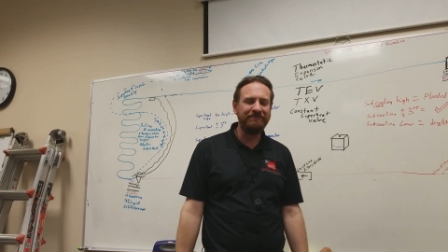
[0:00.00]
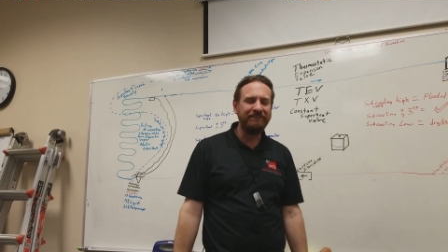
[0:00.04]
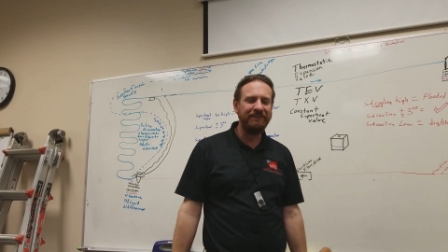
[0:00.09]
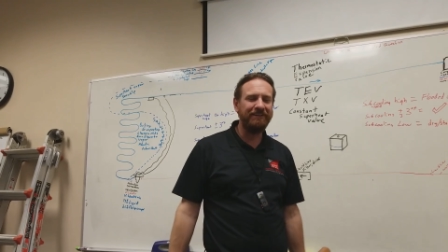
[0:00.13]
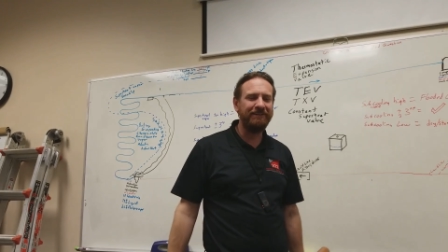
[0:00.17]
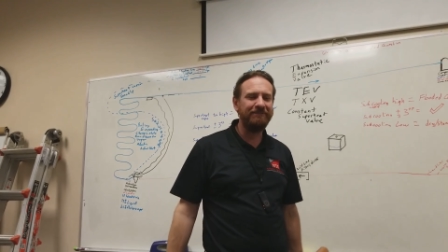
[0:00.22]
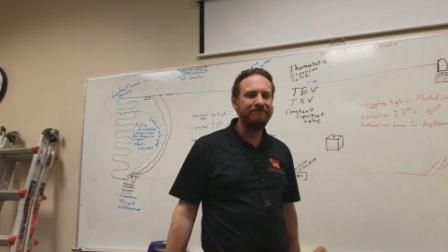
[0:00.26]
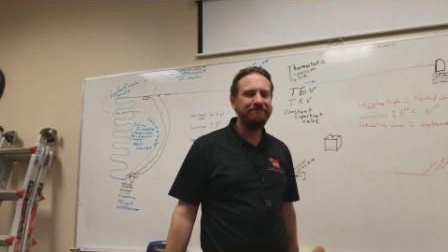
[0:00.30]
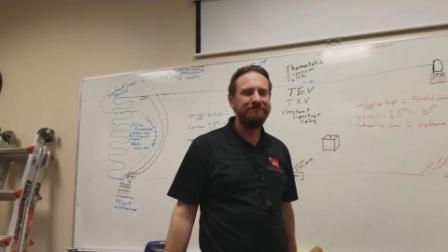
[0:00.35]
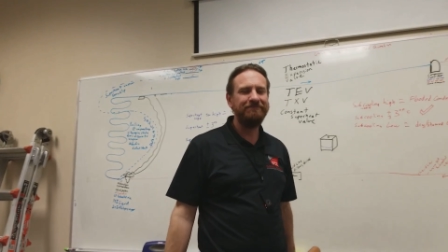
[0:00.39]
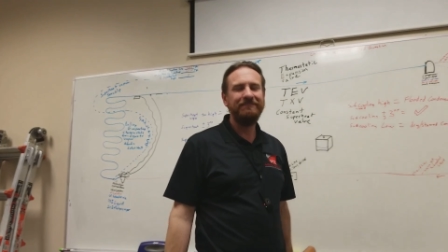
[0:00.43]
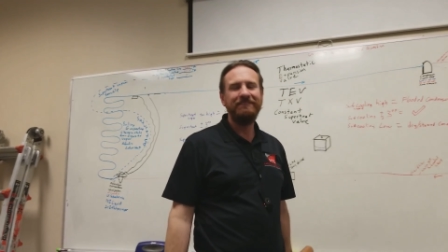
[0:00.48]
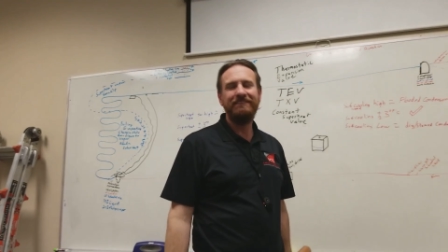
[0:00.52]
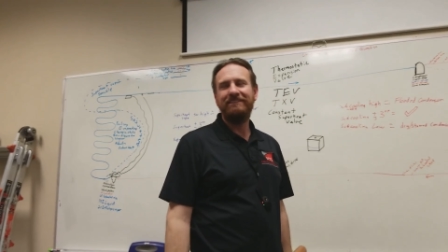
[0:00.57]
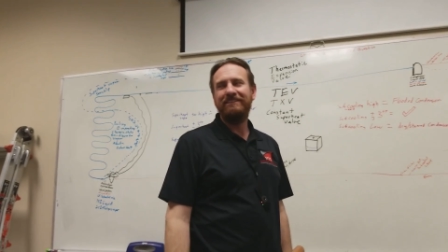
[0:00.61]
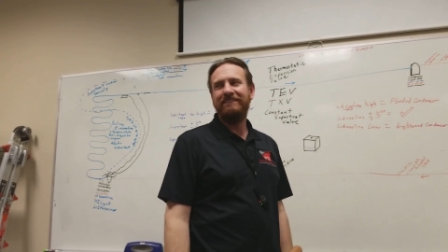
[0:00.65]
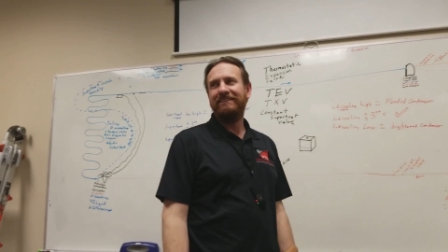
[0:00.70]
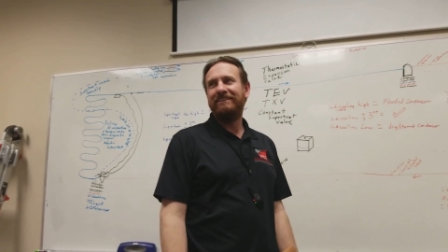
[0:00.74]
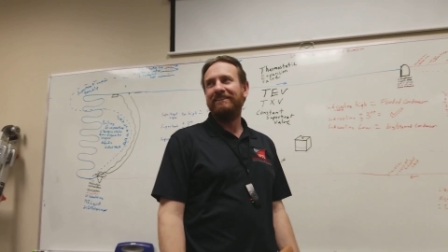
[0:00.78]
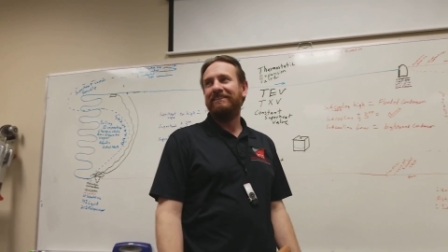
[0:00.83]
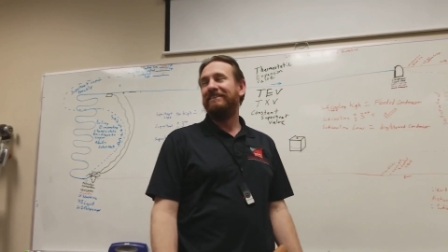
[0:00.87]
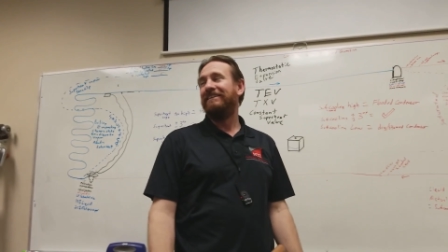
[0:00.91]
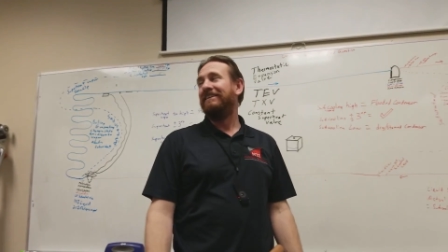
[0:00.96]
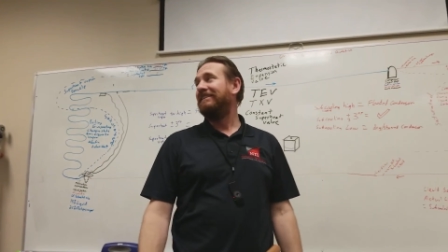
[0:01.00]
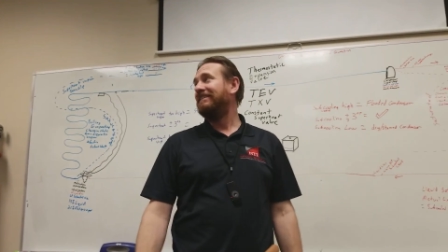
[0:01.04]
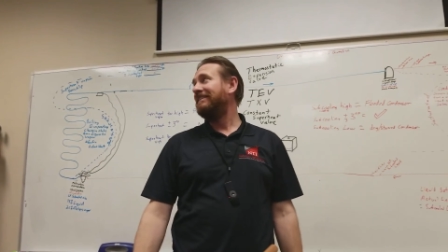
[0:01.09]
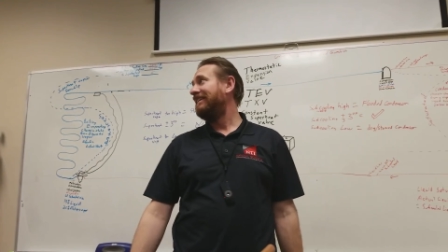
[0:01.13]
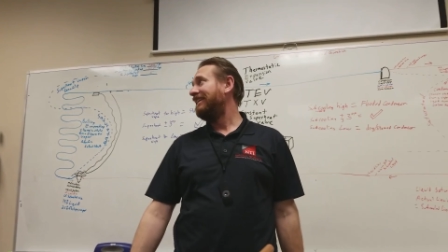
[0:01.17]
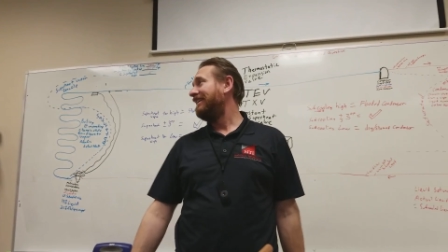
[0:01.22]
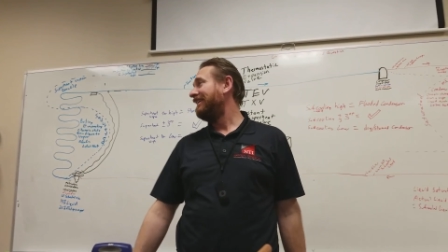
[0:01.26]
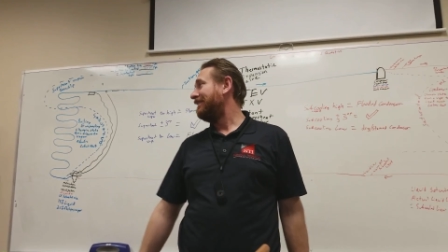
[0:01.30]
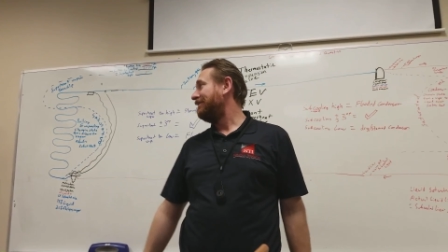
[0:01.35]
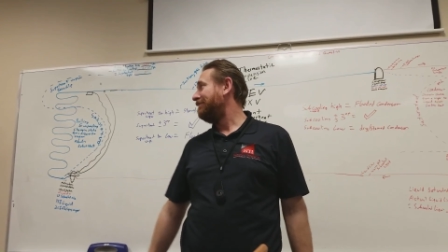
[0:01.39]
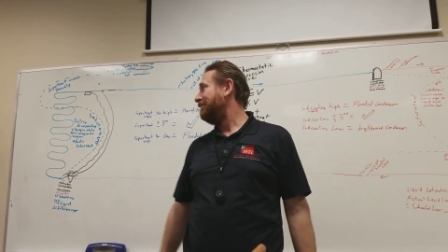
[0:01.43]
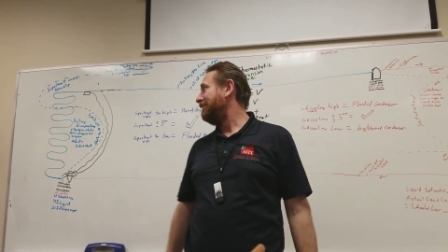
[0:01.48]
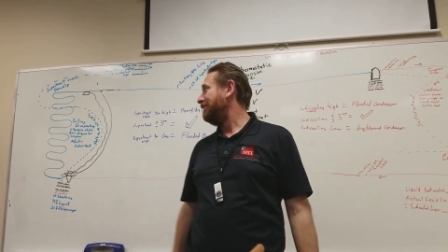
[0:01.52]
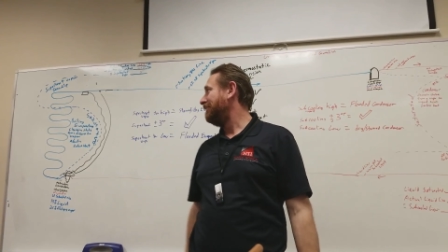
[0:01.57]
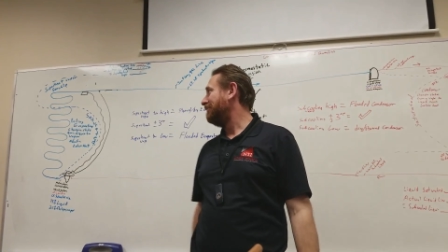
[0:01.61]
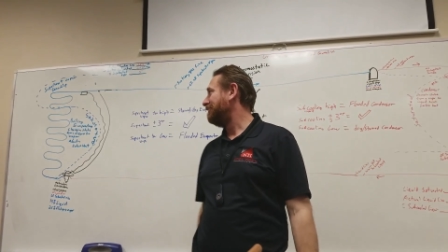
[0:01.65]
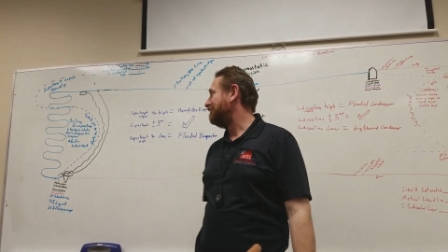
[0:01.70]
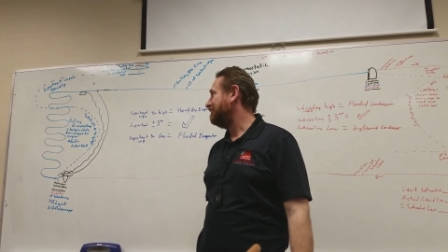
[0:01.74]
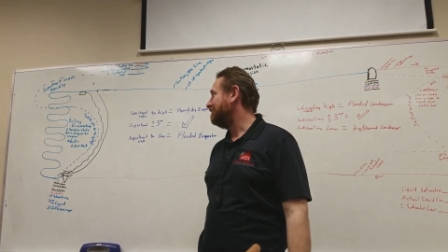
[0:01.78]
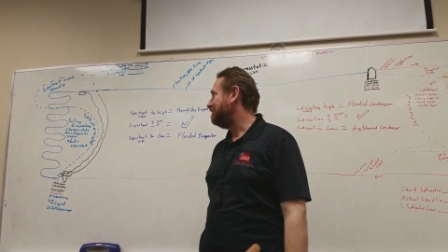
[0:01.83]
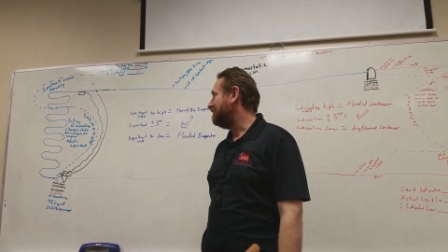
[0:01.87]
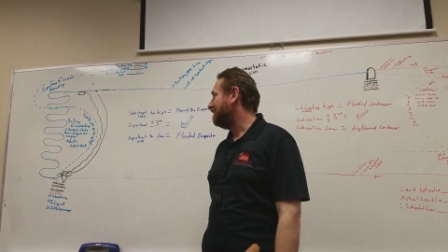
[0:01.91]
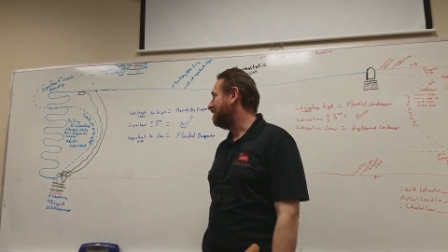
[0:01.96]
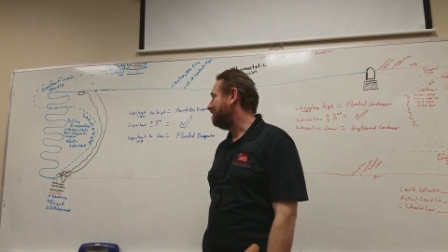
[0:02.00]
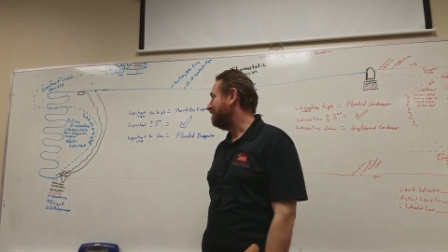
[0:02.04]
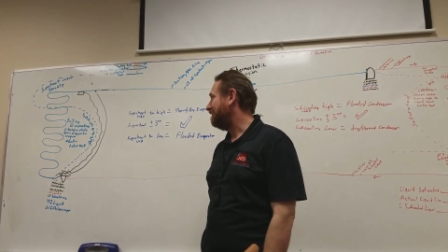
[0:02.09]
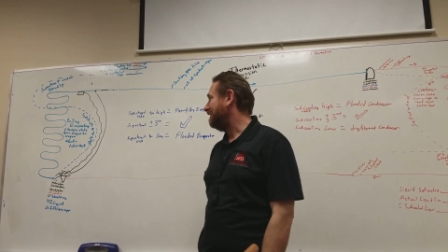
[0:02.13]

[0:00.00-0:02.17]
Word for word: um, didn't like computers and stuff.